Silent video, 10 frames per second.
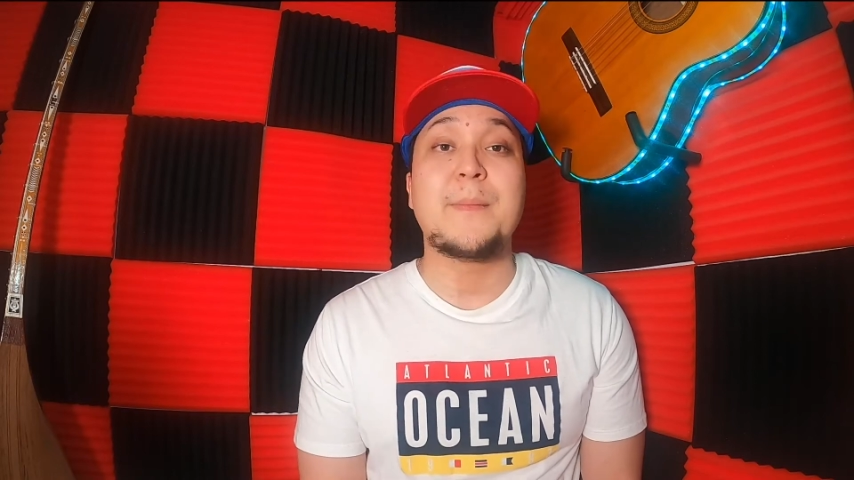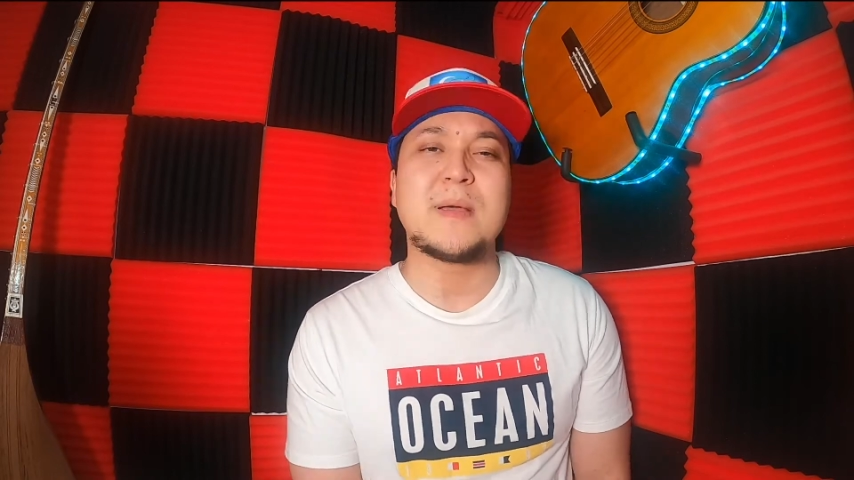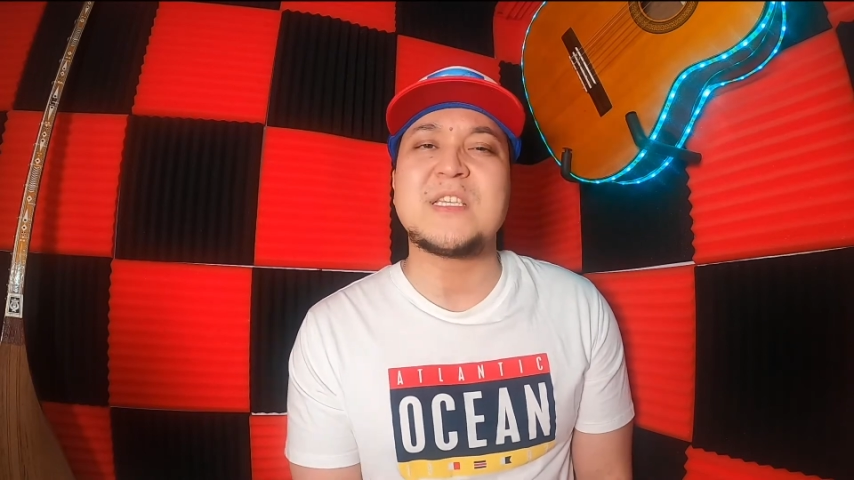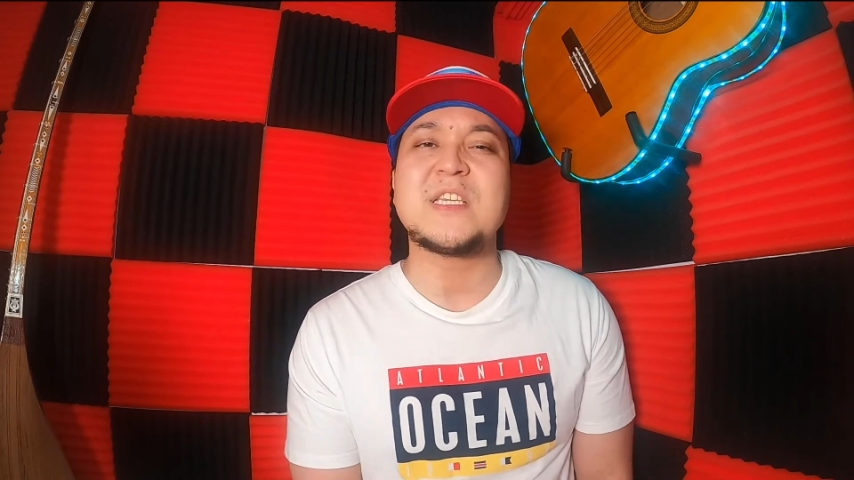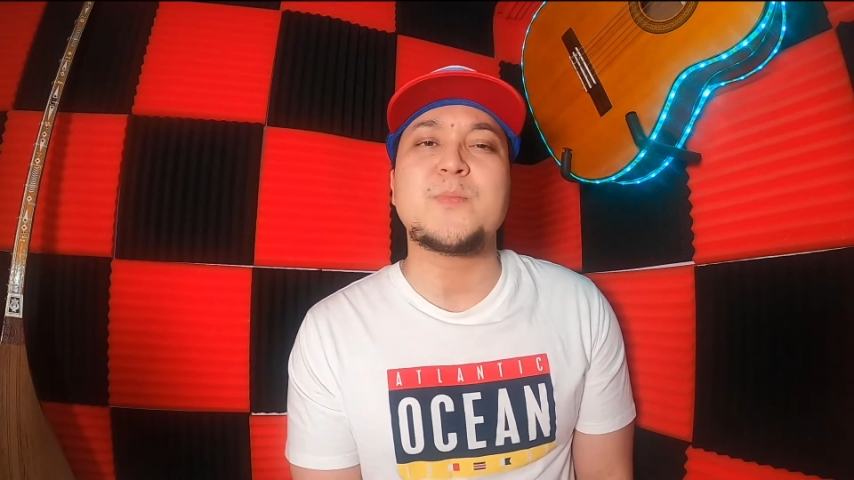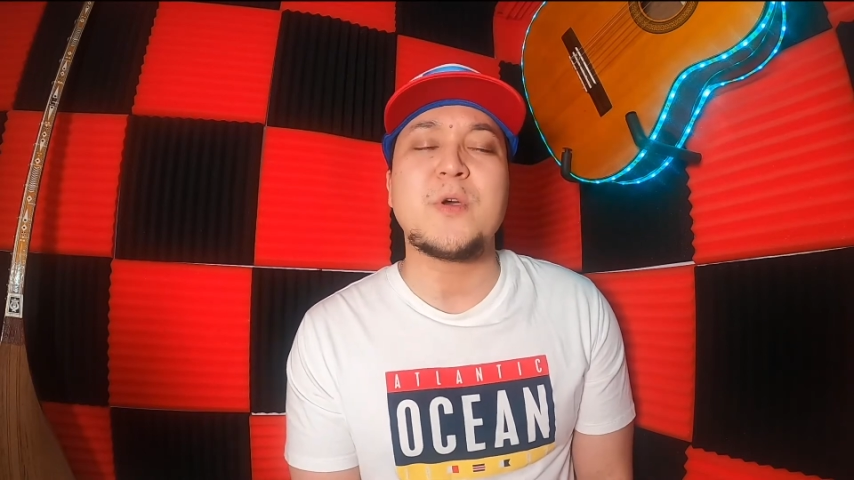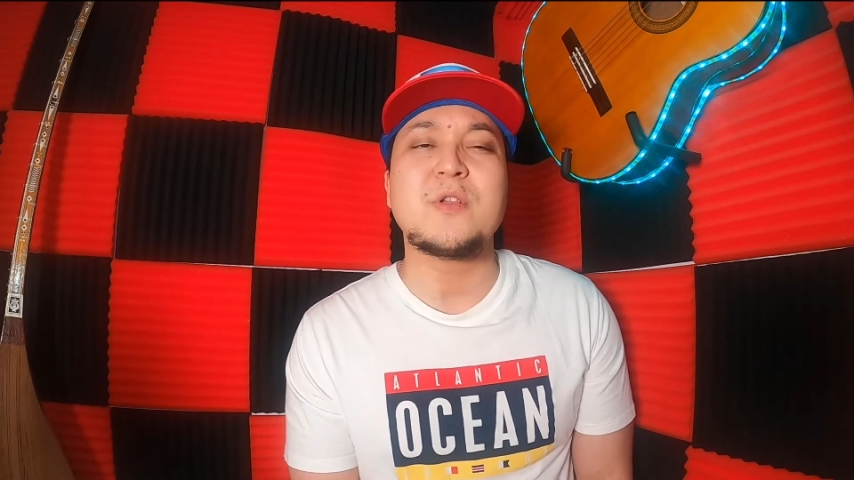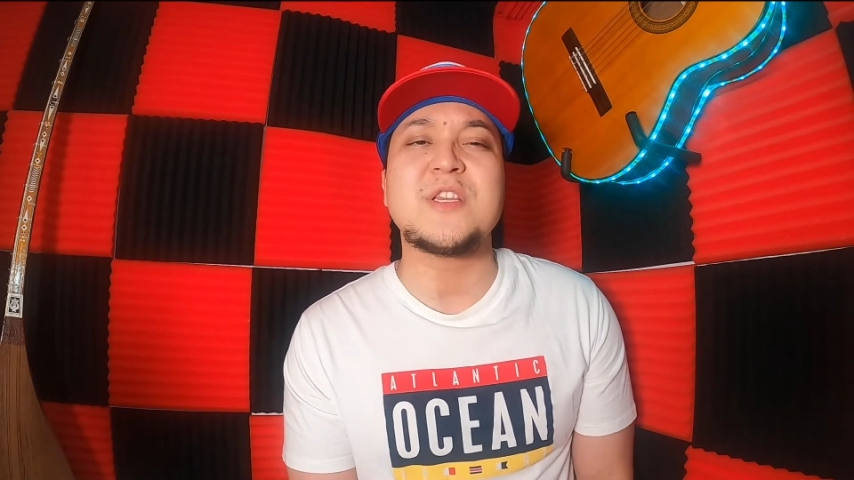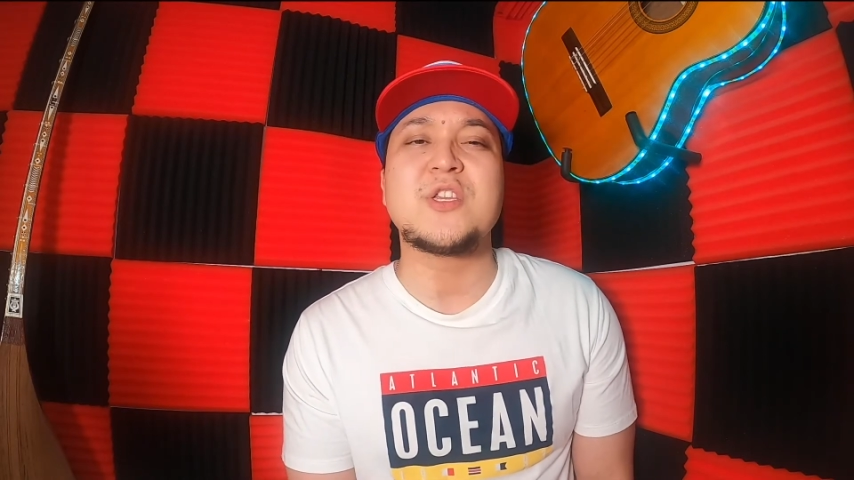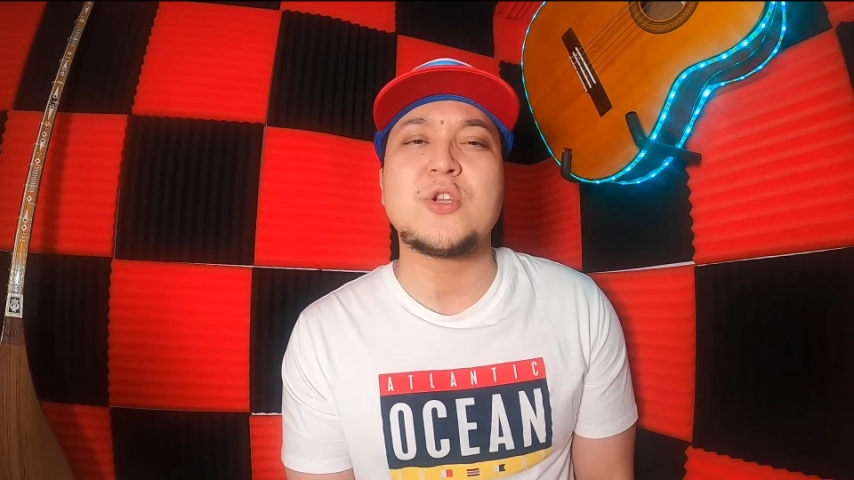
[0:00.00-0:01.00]
But this
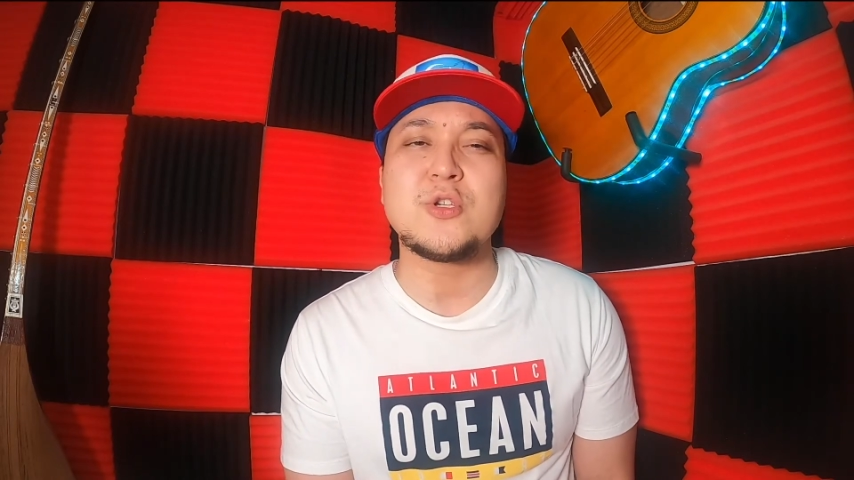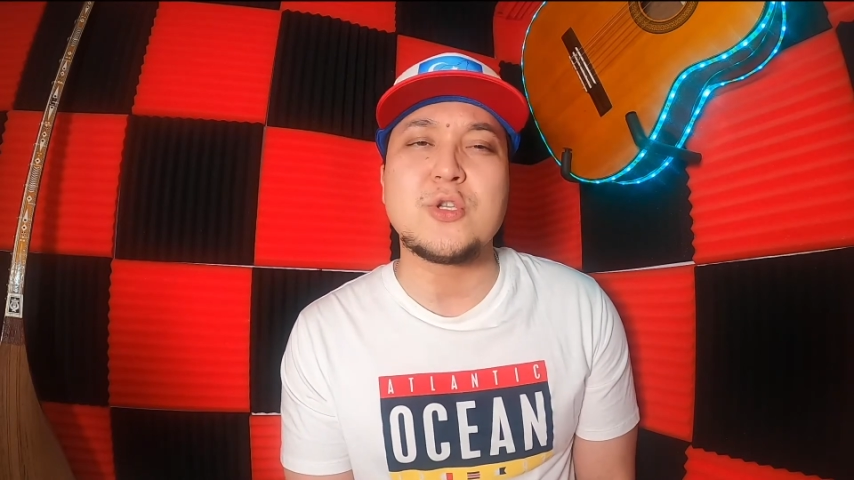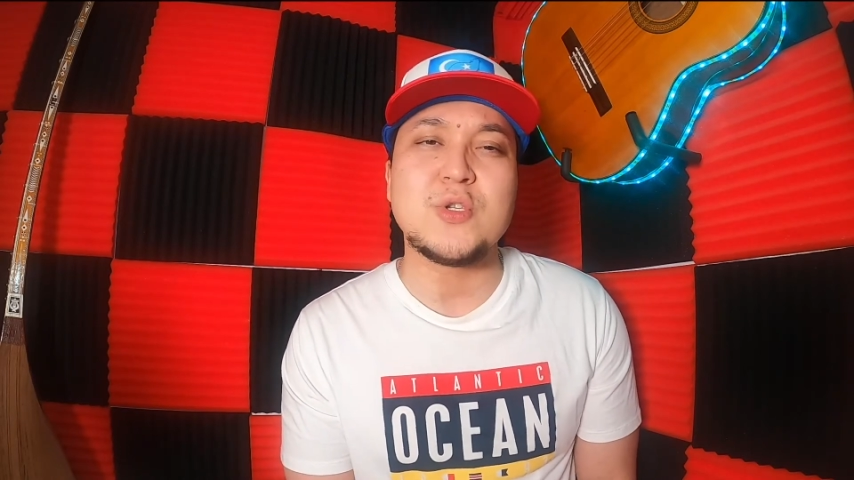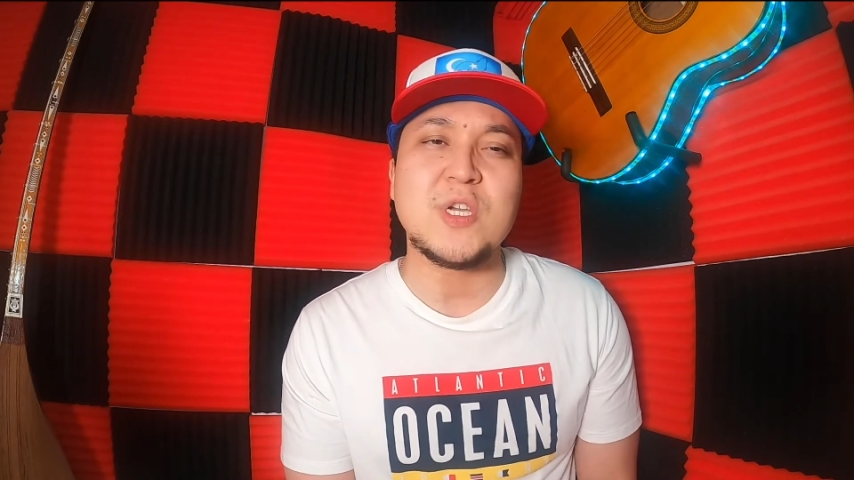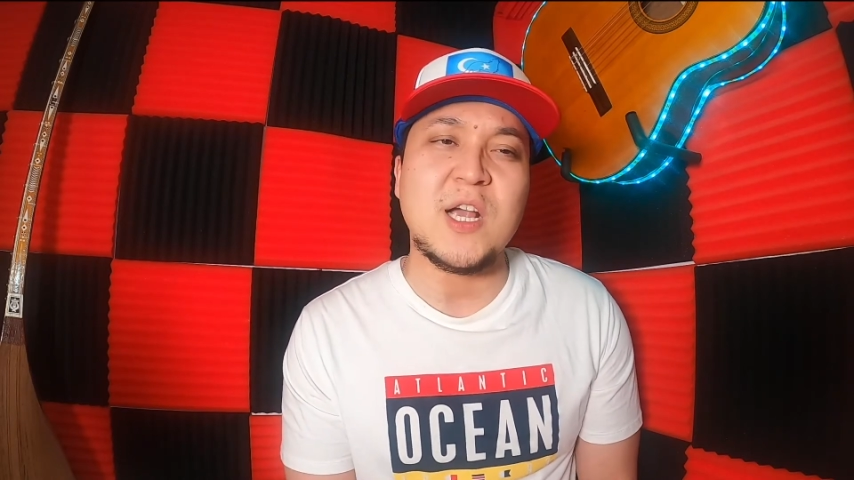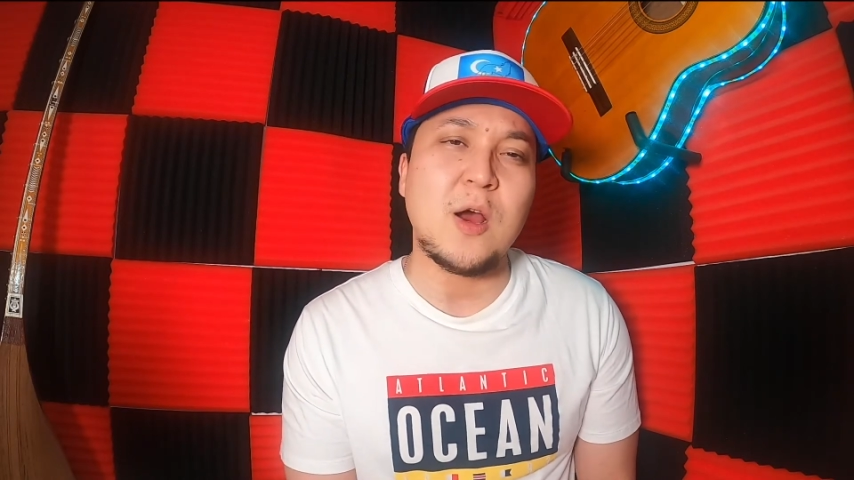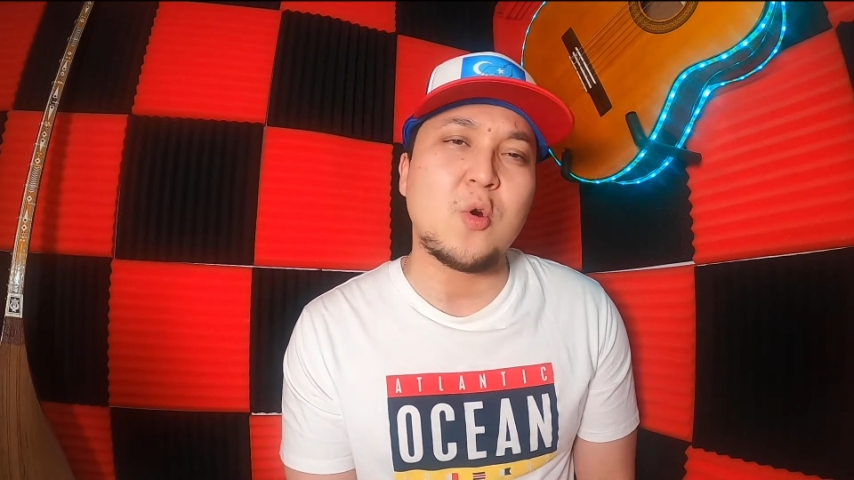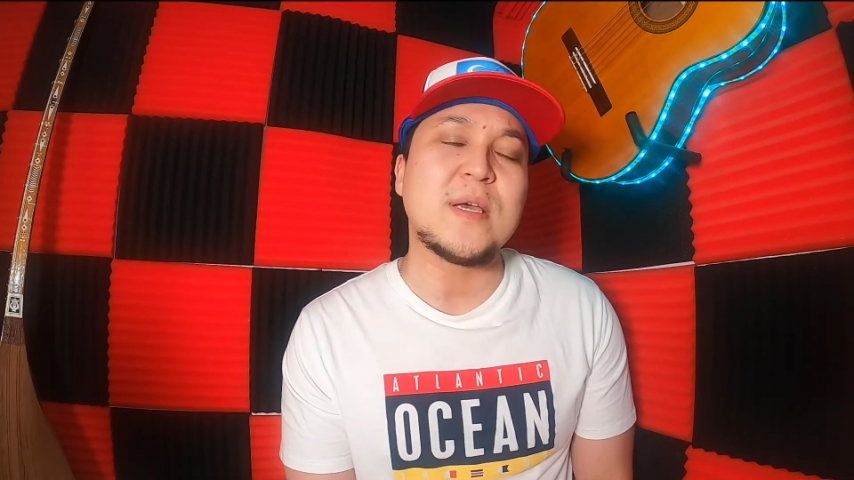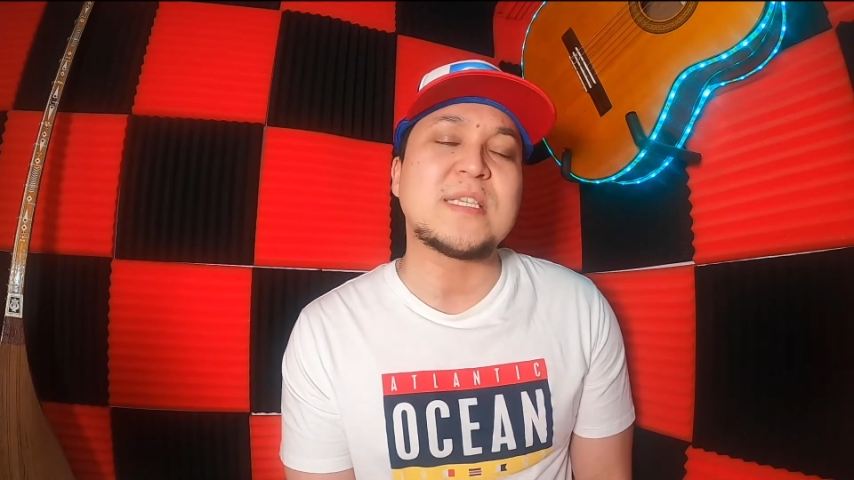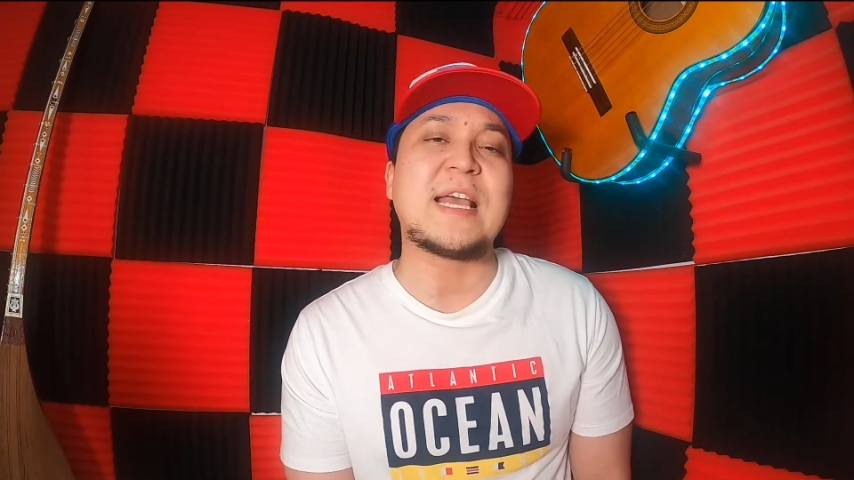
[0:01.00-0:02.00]
bill introduced to the
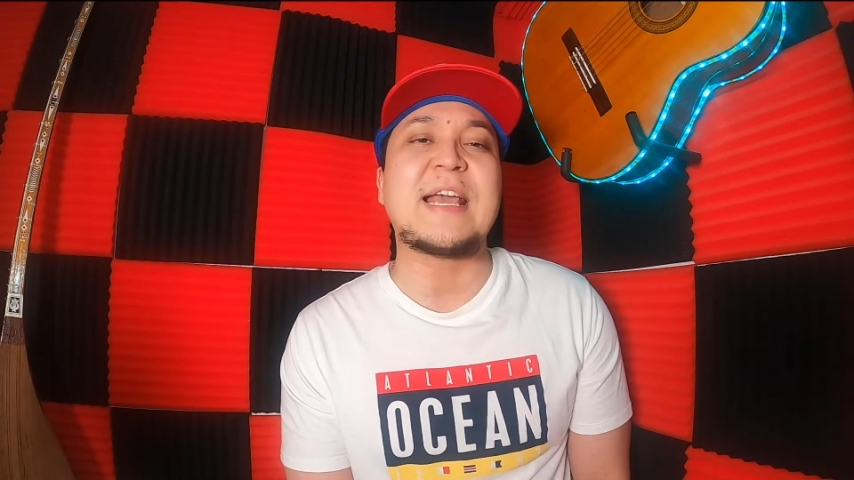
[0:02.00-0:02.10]
Congress